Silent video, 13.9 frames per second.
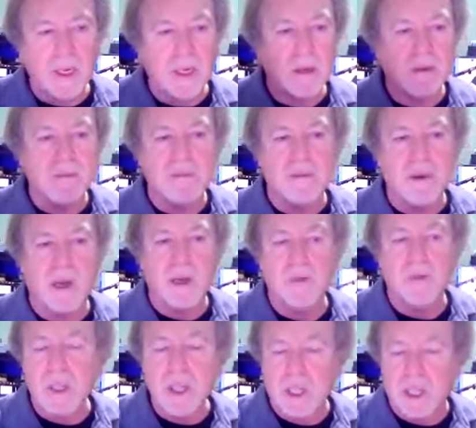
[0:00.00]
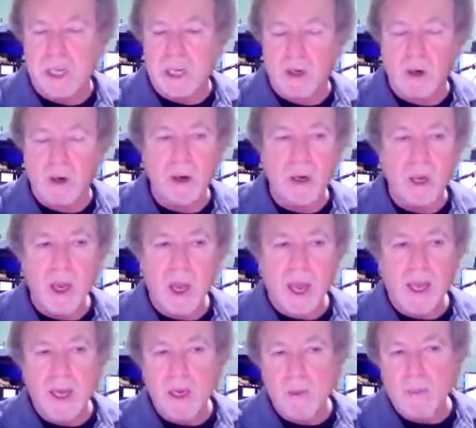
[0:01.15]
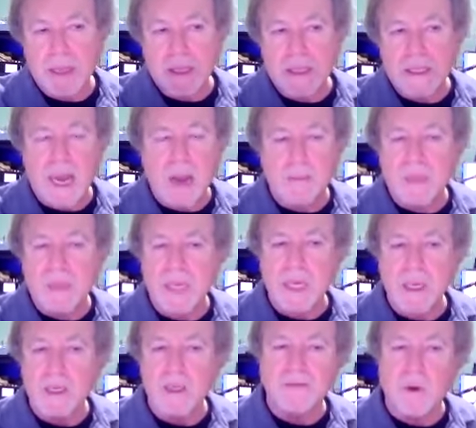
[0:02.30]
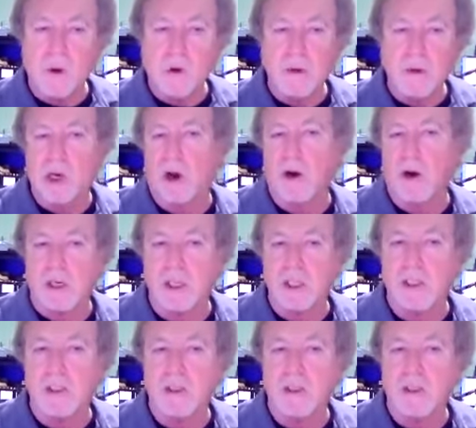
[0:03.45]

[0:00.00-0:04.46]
of this year, and it made the top 10 in the folk charts.